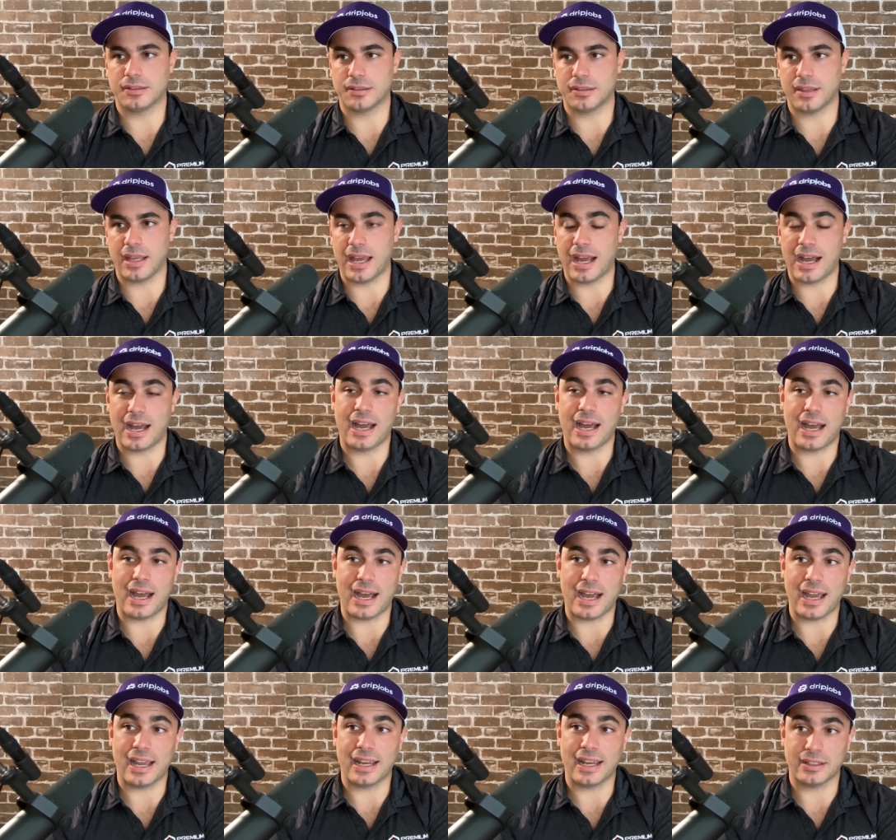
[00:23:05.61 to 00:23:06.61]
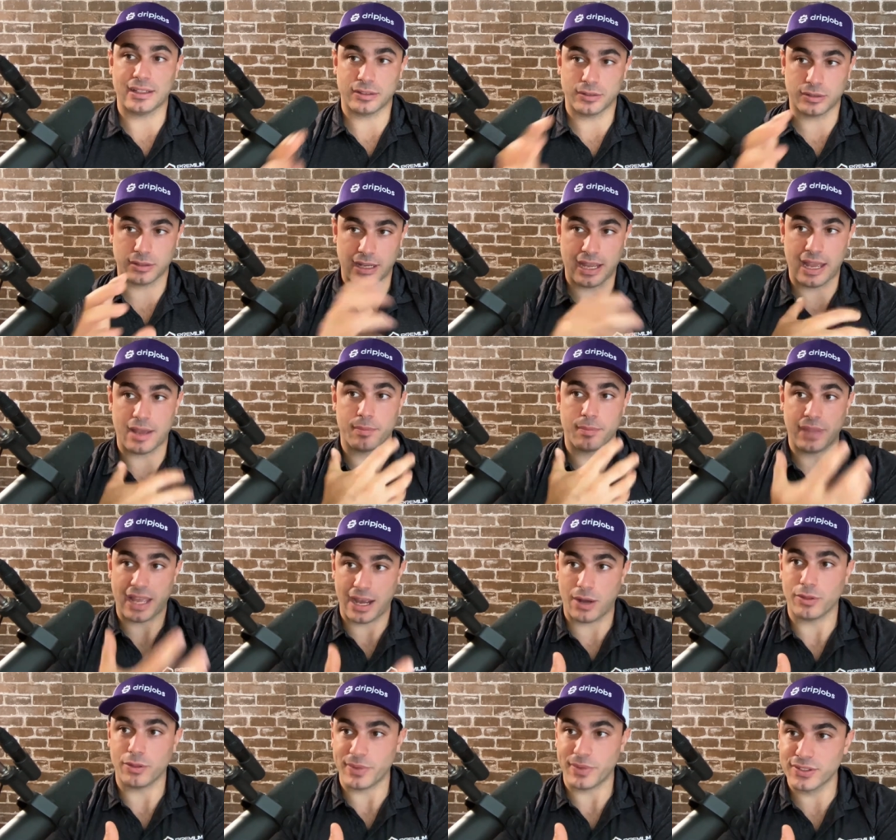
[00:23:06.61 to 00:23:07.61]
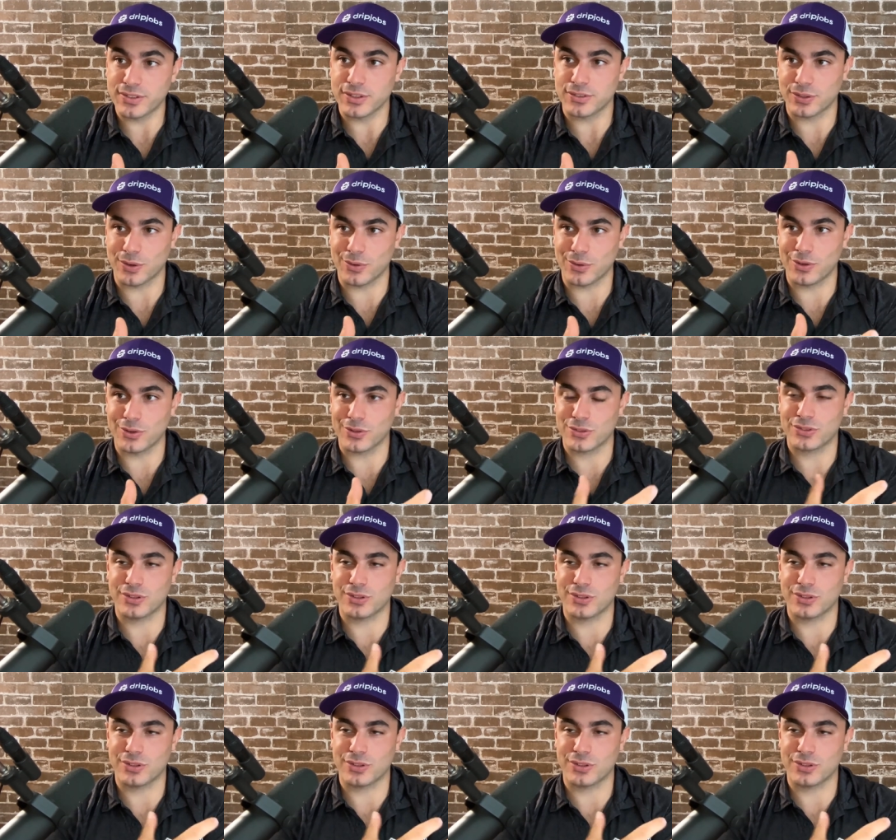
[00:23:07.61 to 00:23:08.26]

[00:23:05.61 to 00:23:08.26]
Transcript: is that I am now the business owner,